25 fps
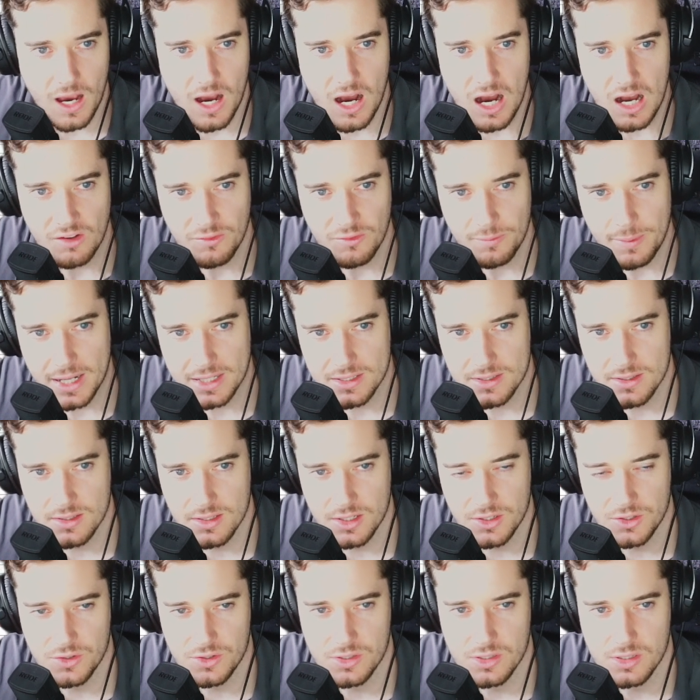Halfbacks is
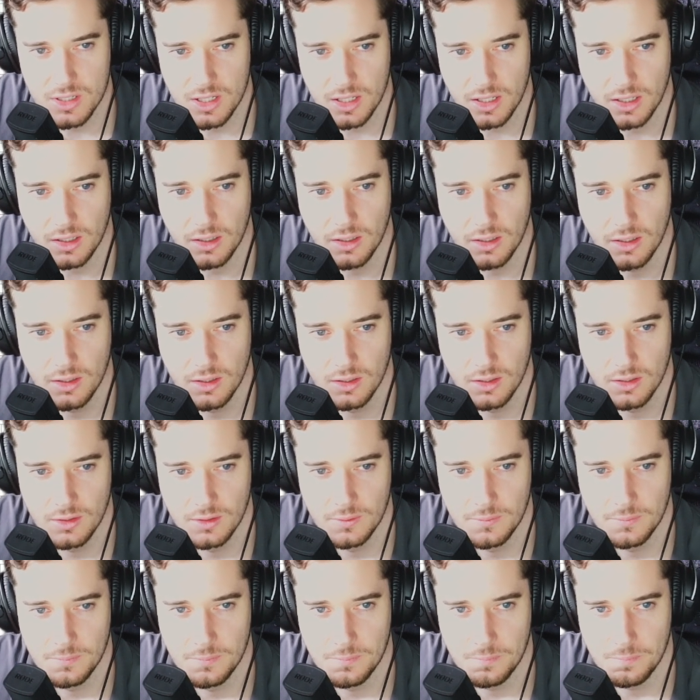interesting.
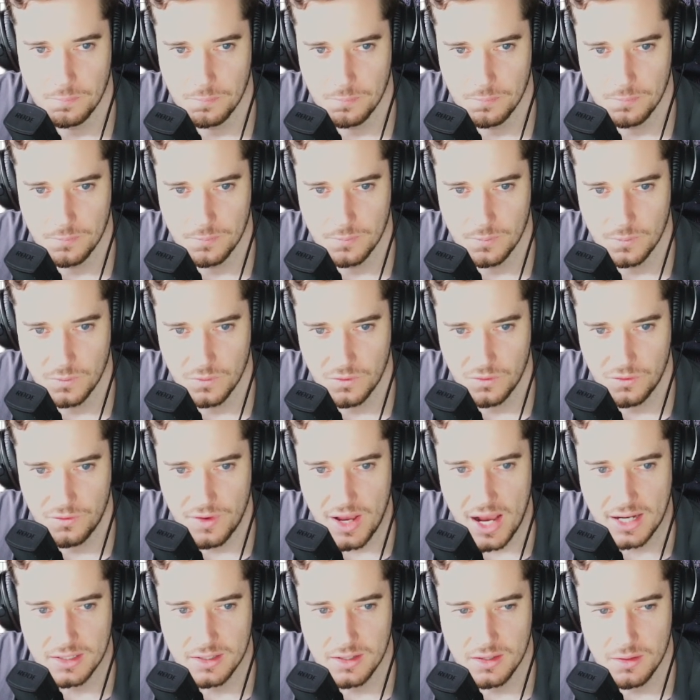
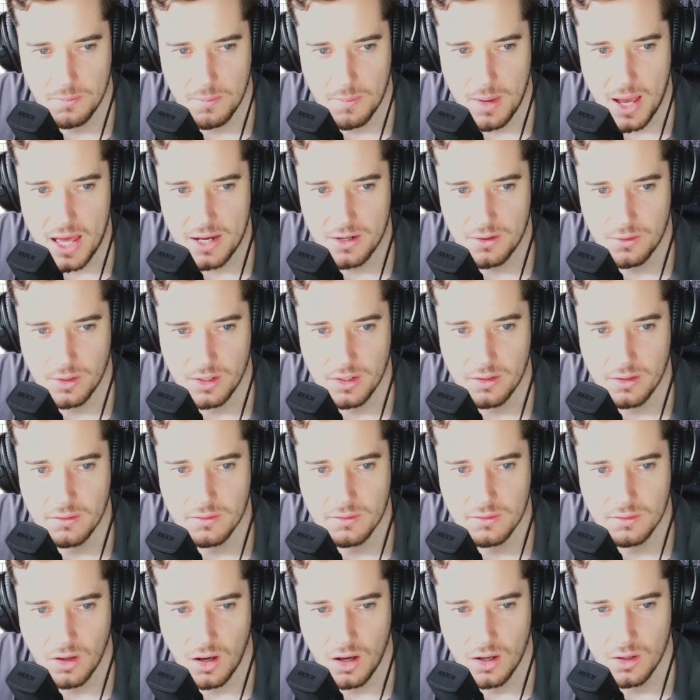Fact of the matter
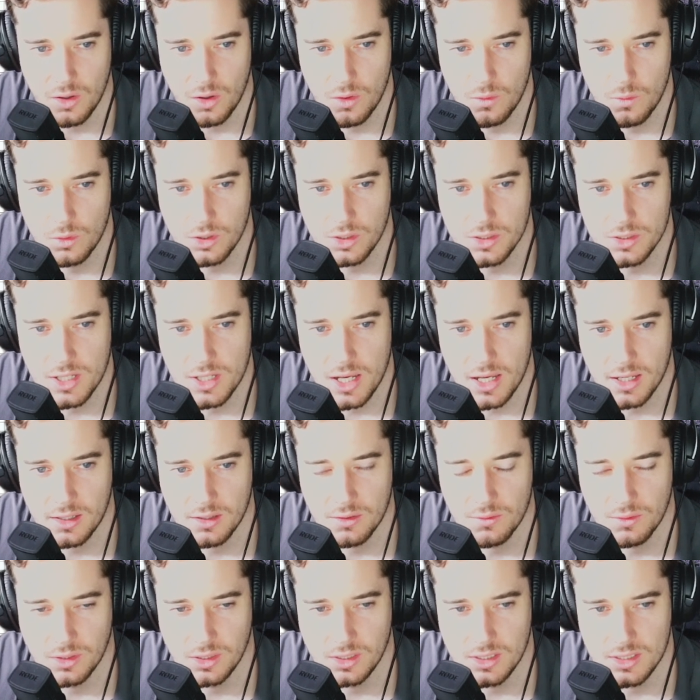is, I don't want you
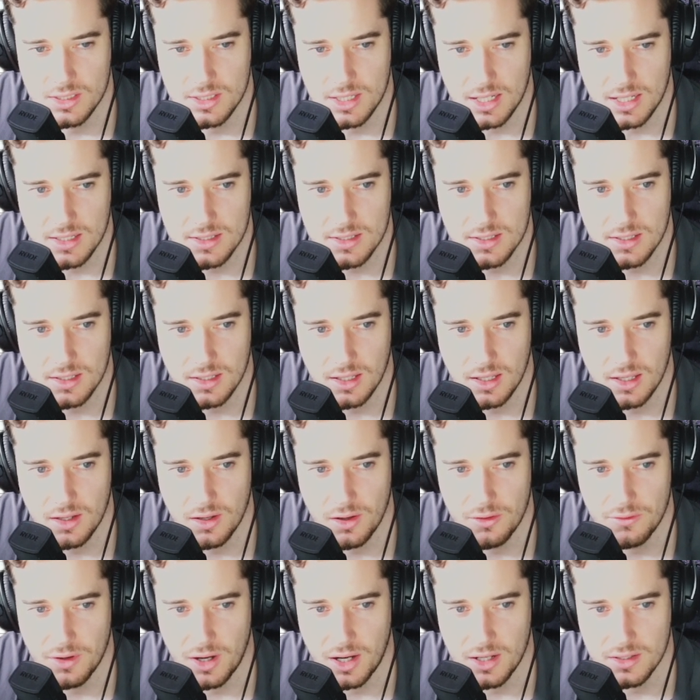taking really DCE
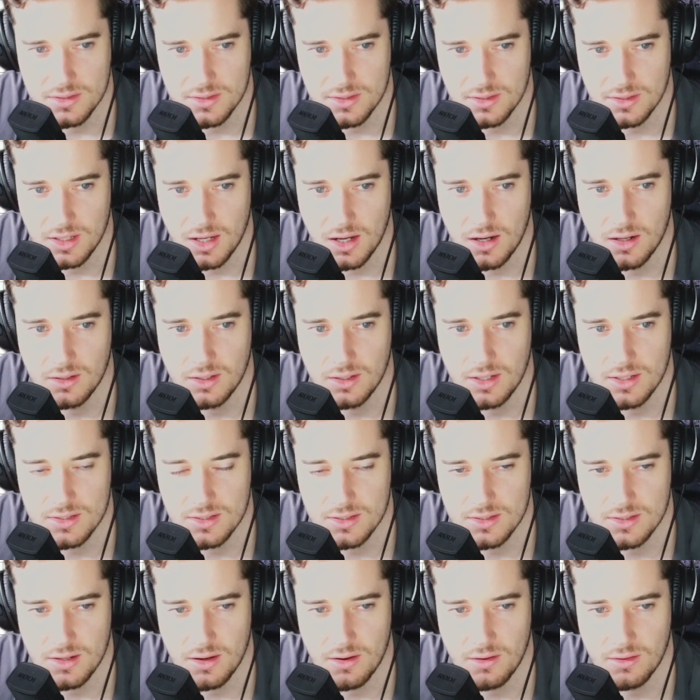over Hudson Young
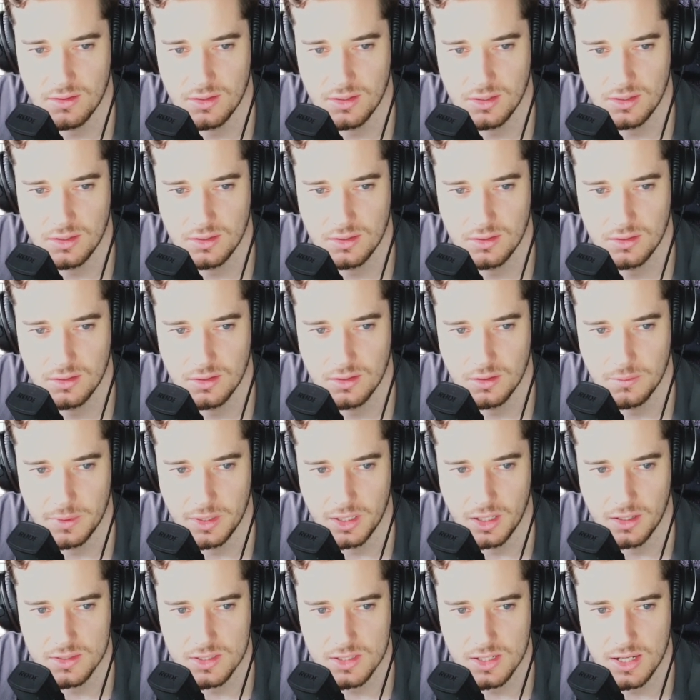necessarily. I
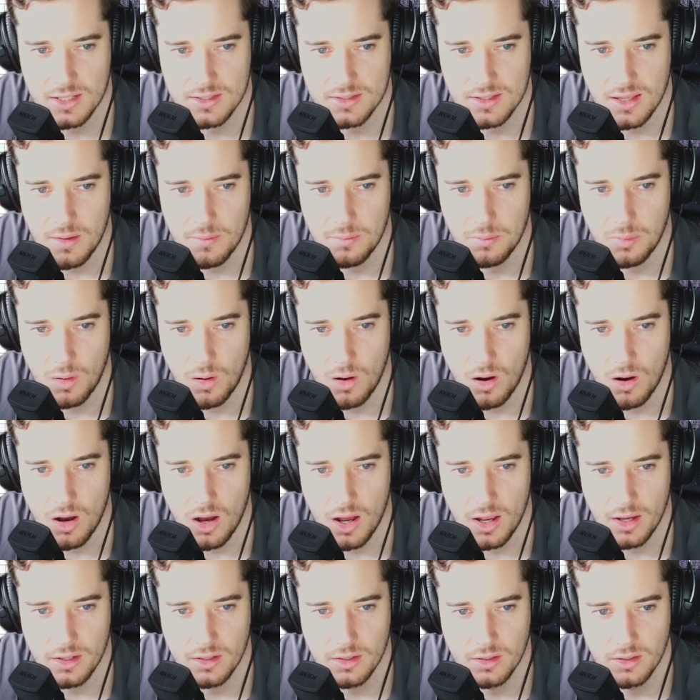mean, Hudson has that
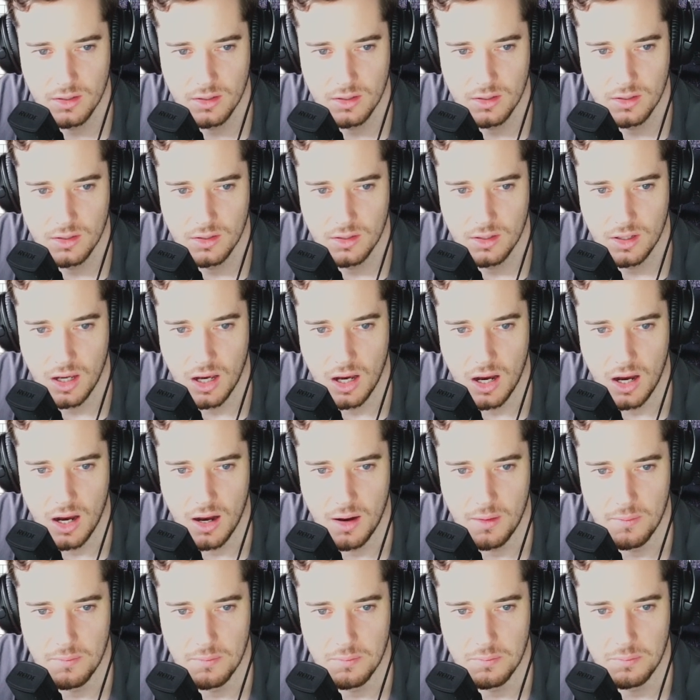bye,
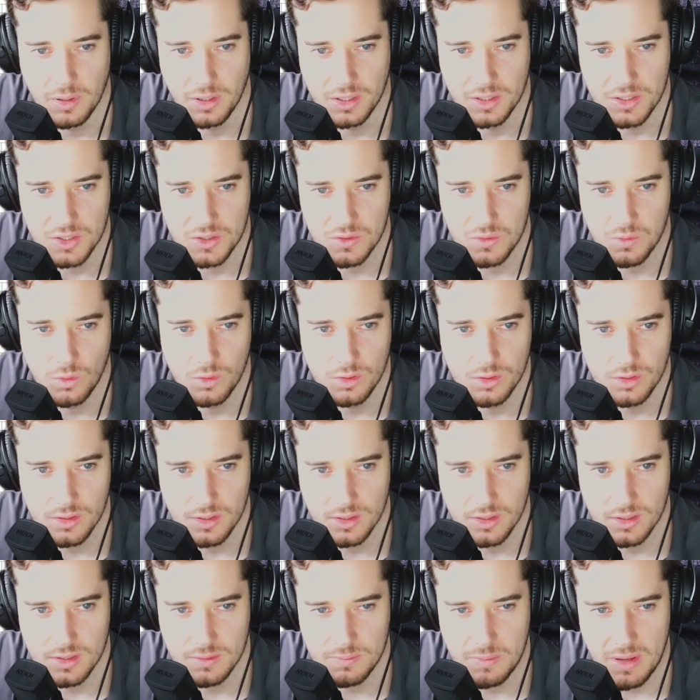but I just want
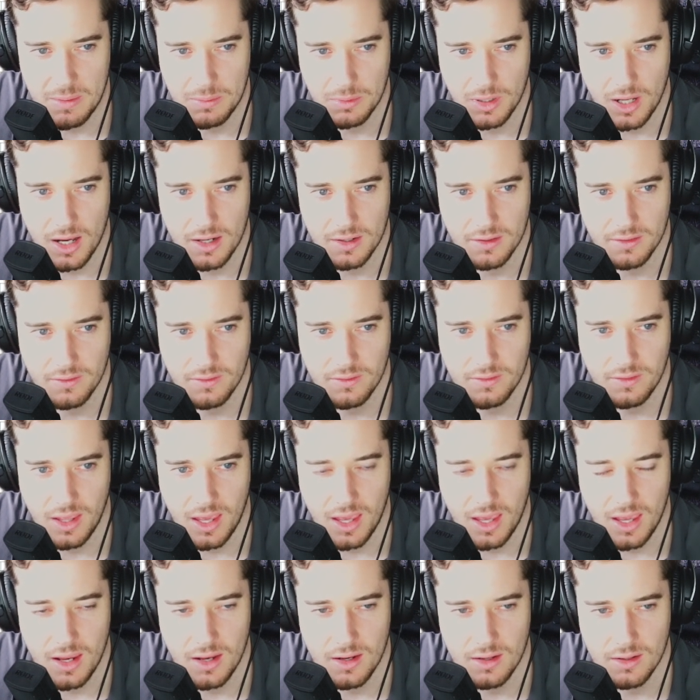people to
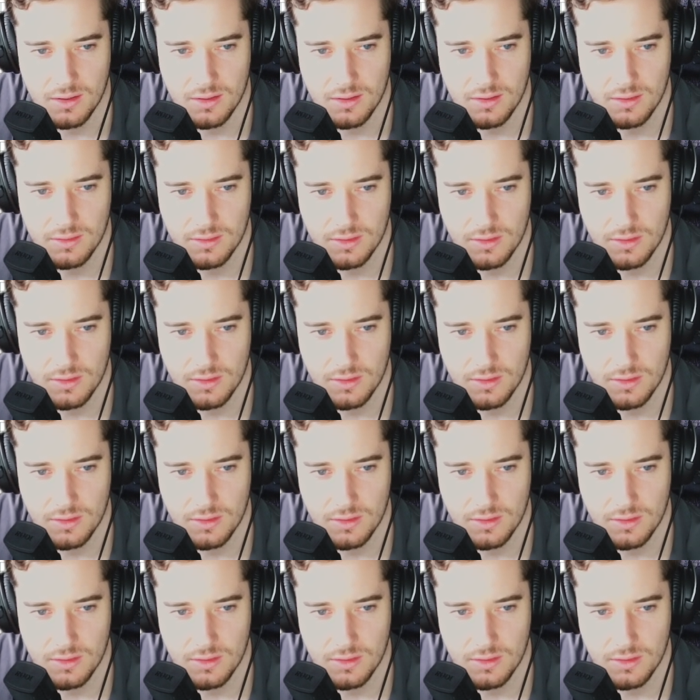understand